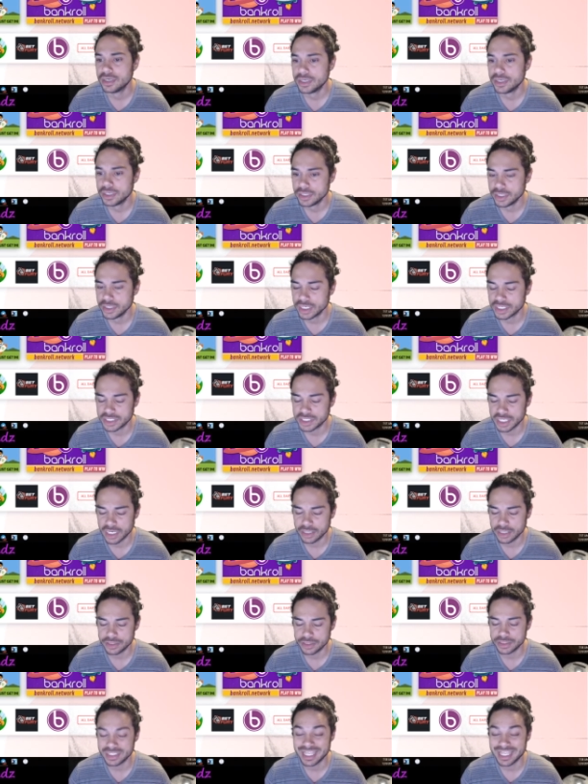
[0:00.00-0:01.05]
you can check
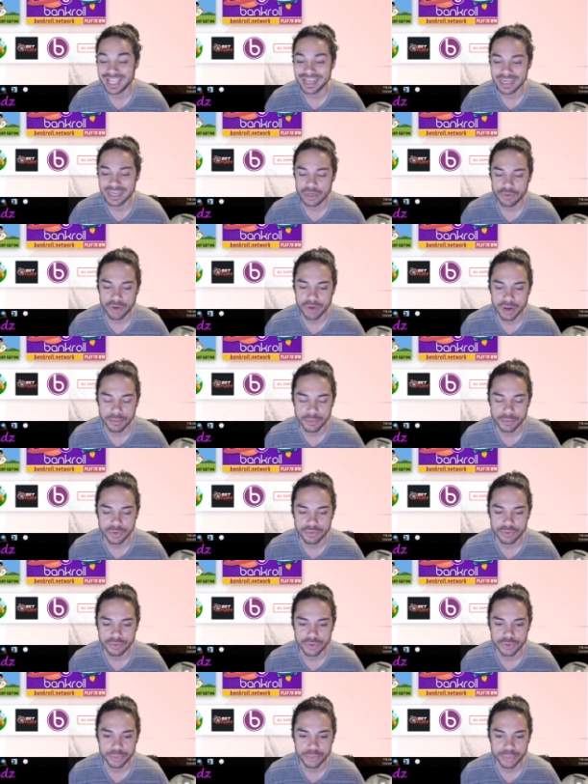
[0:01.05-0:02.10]
out their Telegram
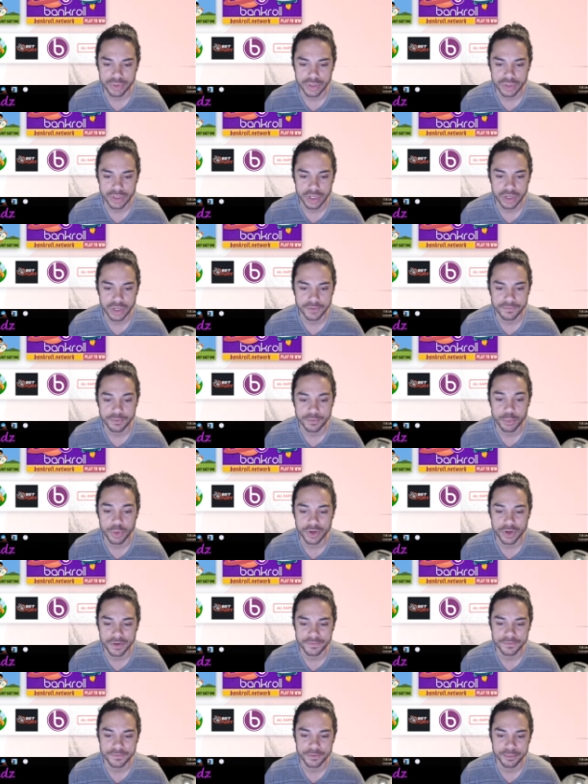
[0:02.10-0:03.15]
group uh, for more
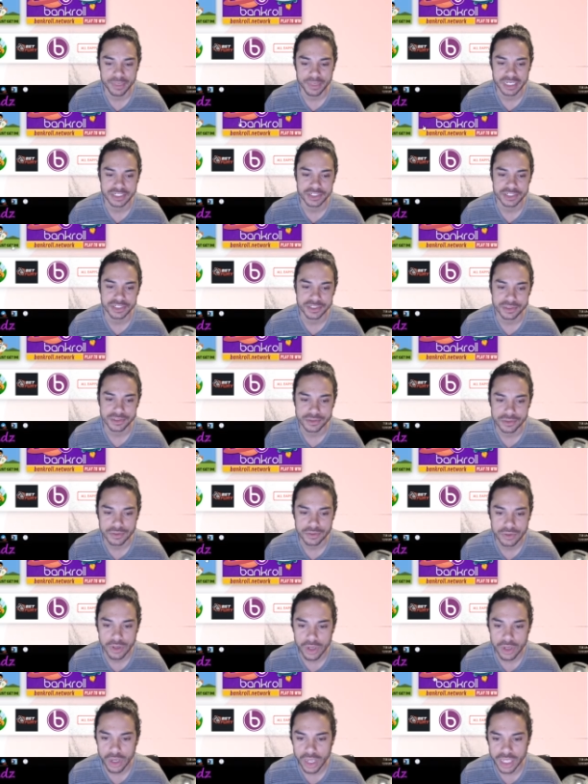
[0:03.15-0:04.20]
information,
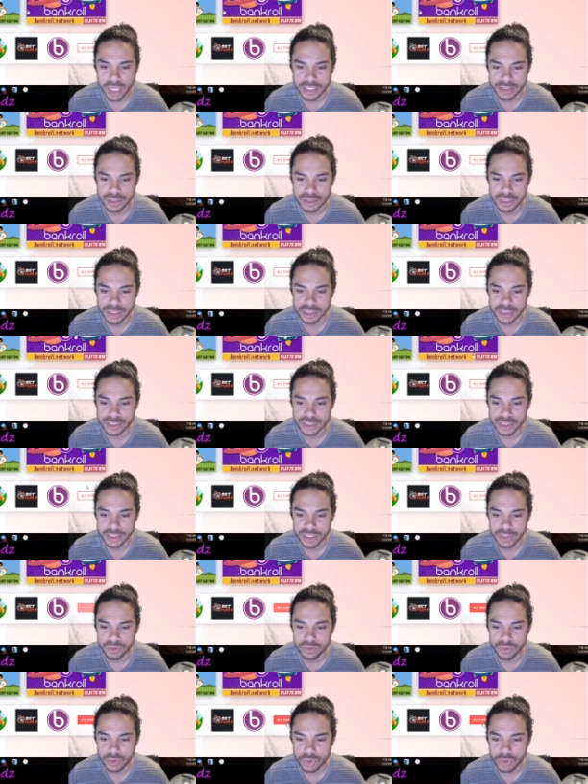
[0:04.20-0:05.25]
as you can
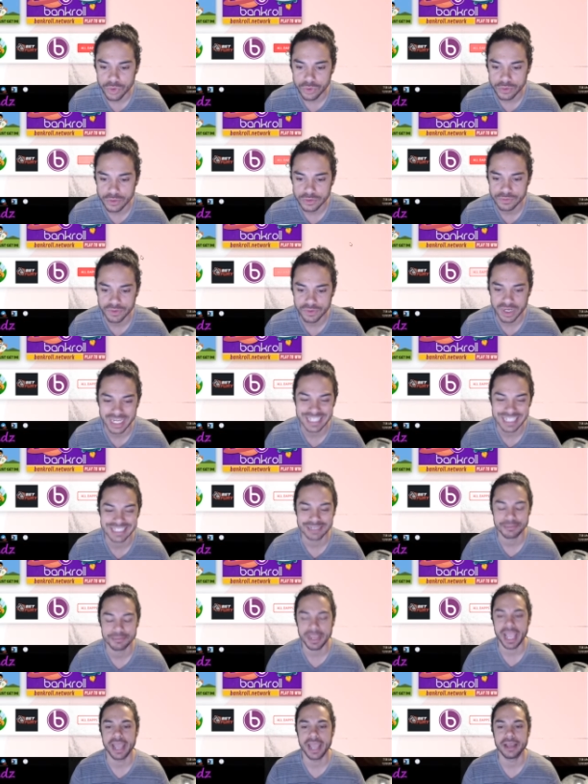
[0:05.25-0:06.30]
see who's running
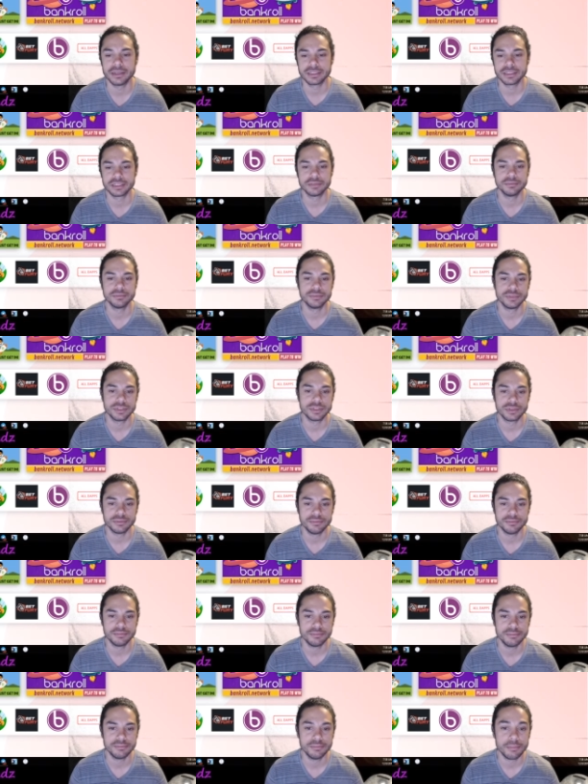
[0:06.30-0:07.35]
some some
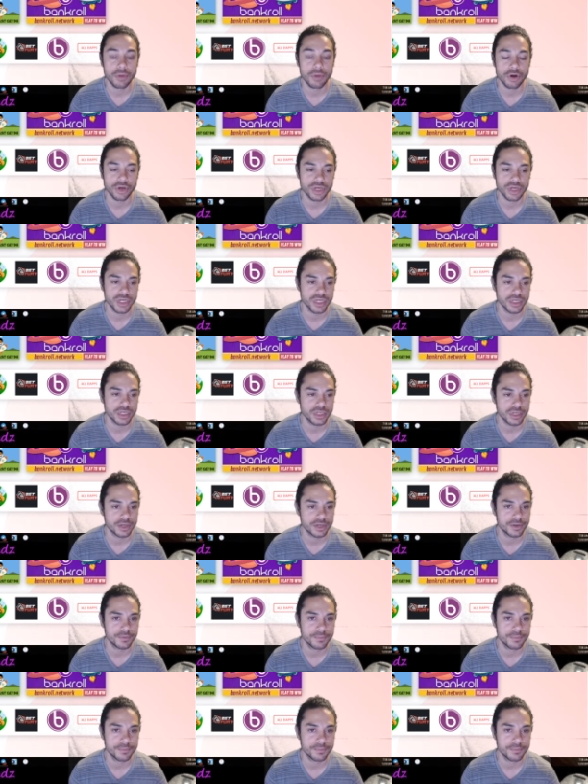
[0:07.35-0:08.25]
some marketing there.